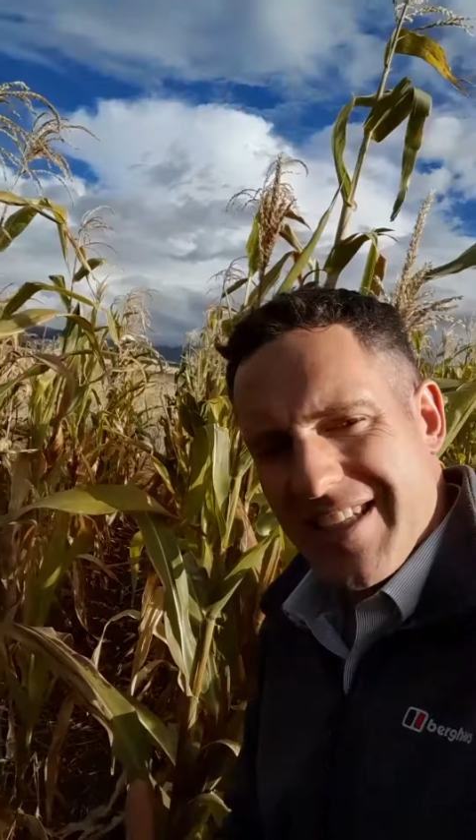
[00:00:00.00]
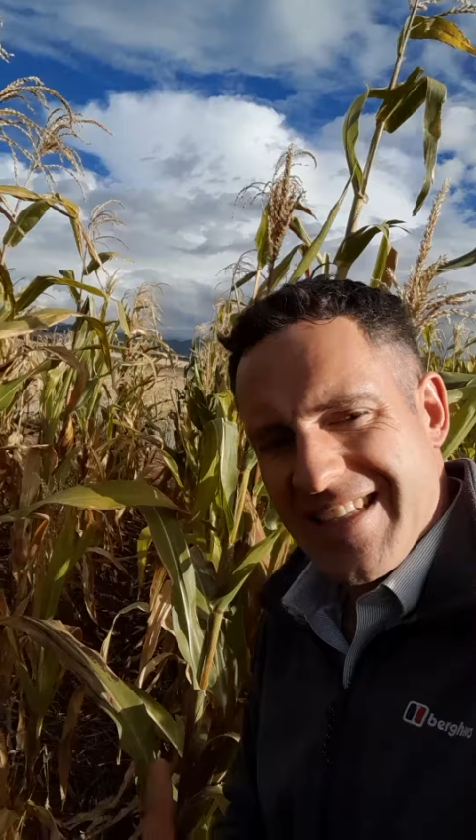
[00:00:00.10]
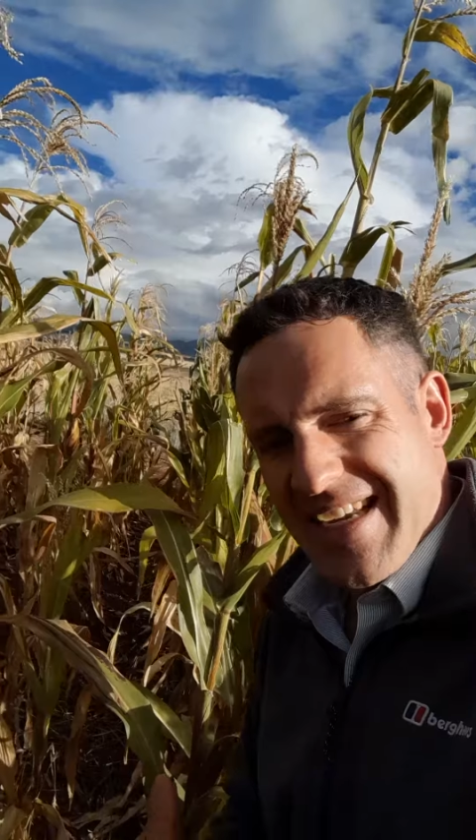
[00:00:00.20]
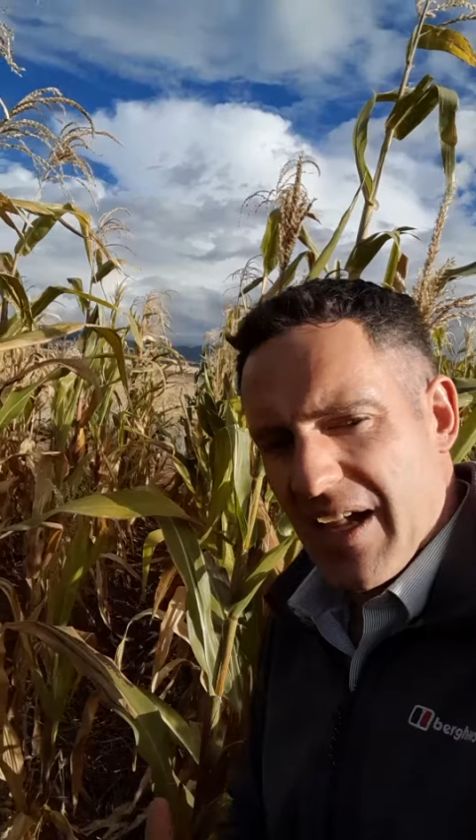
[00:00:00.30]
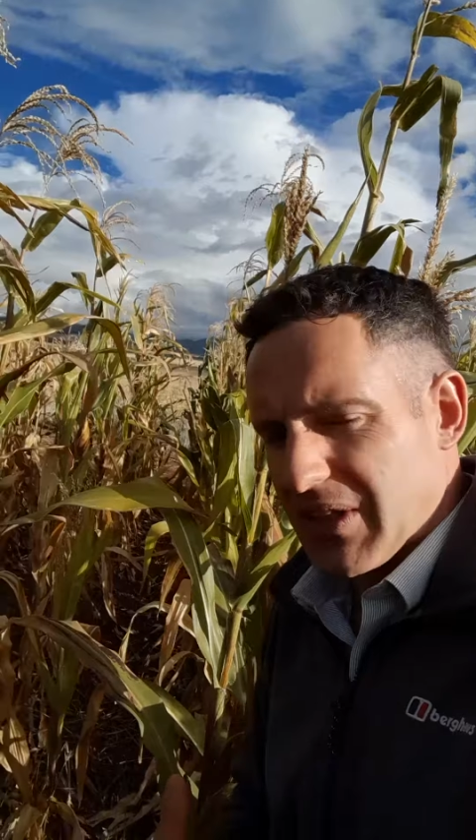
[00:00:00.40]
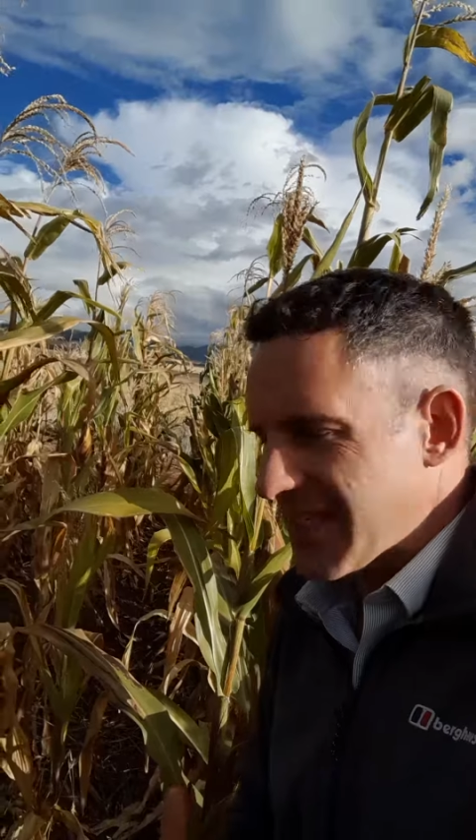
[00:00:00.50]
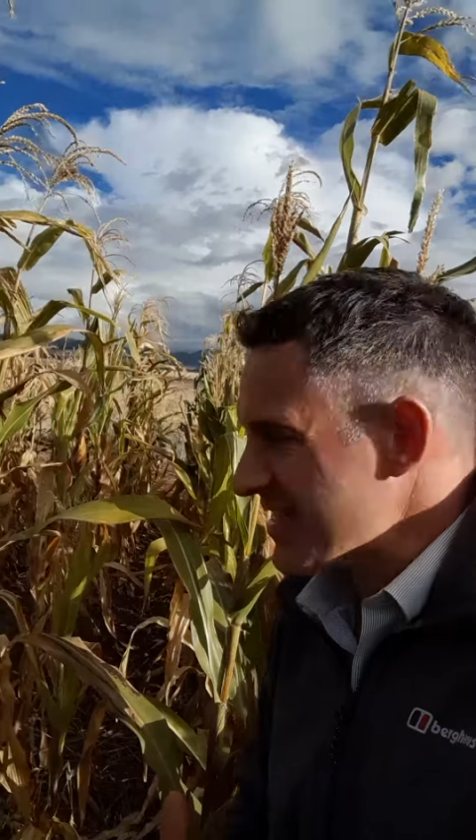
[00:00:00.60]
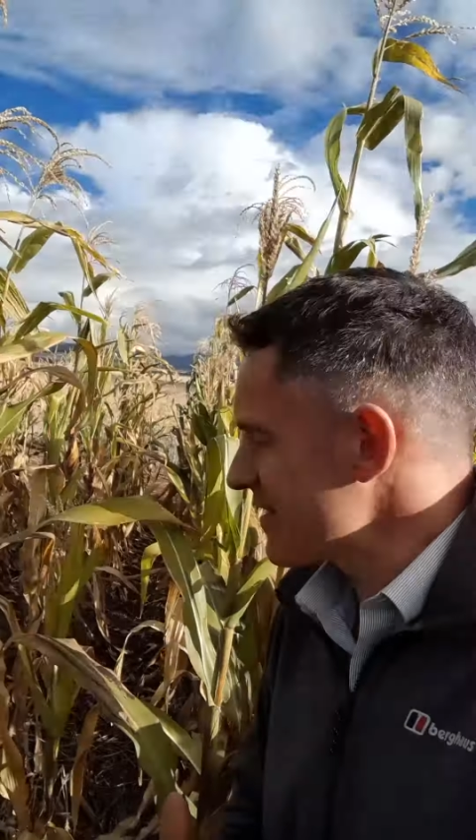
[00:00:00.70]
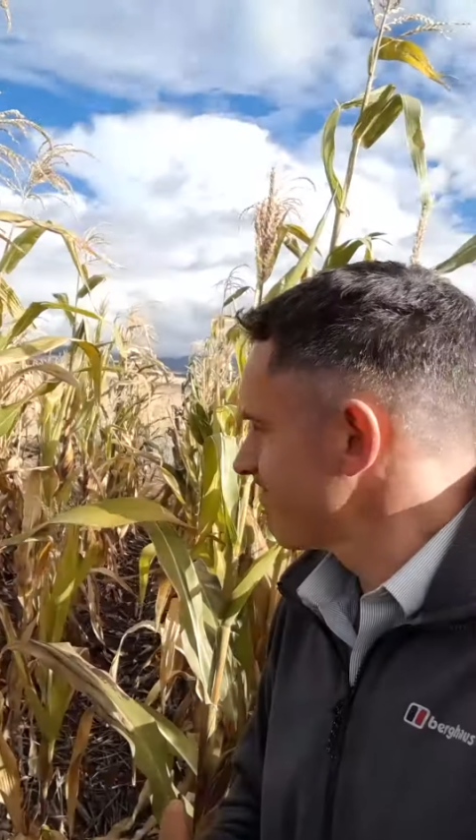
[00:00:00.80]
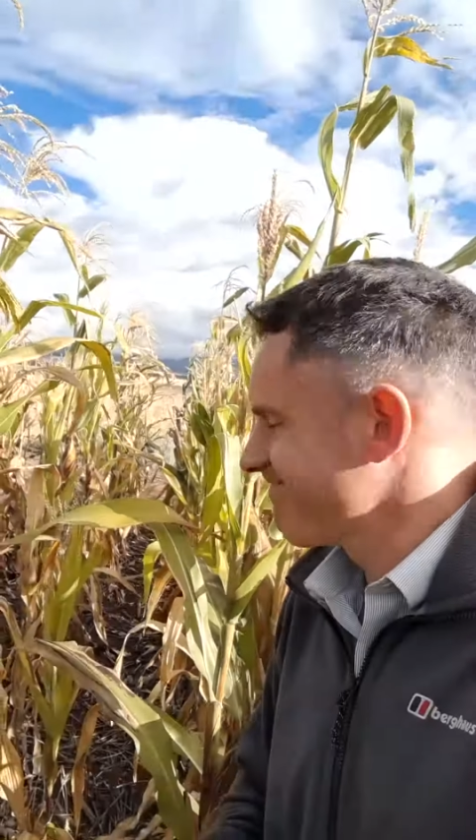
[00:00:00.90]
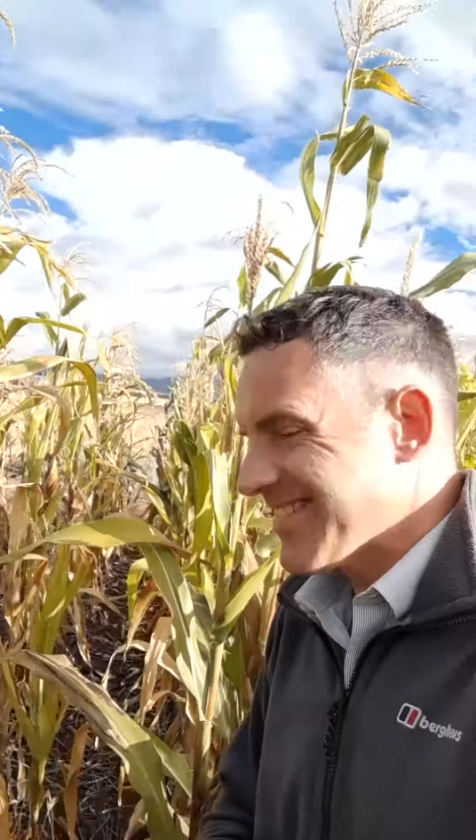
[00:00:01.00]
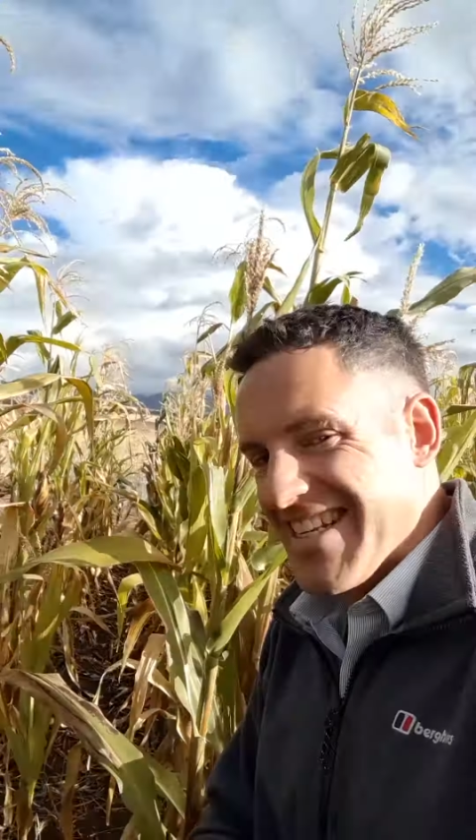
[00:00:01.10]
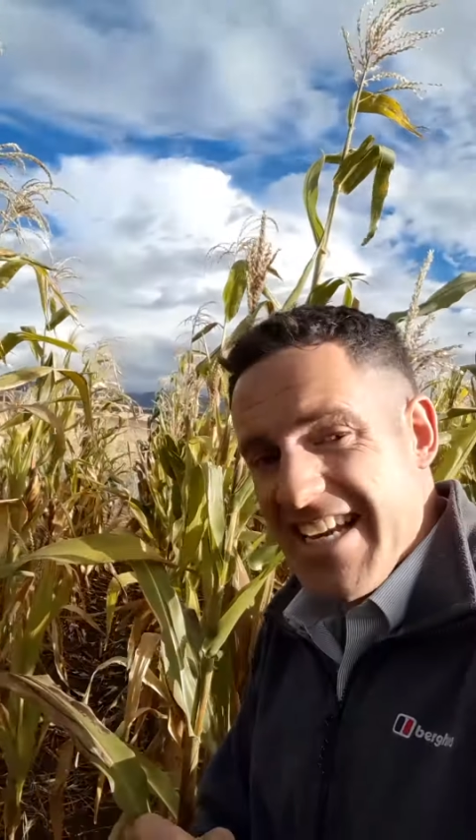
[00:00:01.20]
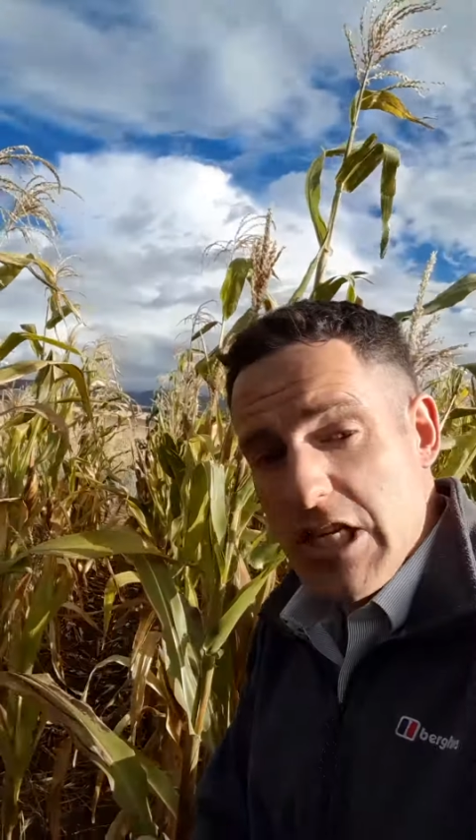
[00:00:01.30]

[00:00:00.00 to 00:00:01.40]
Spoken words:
to tell because the seed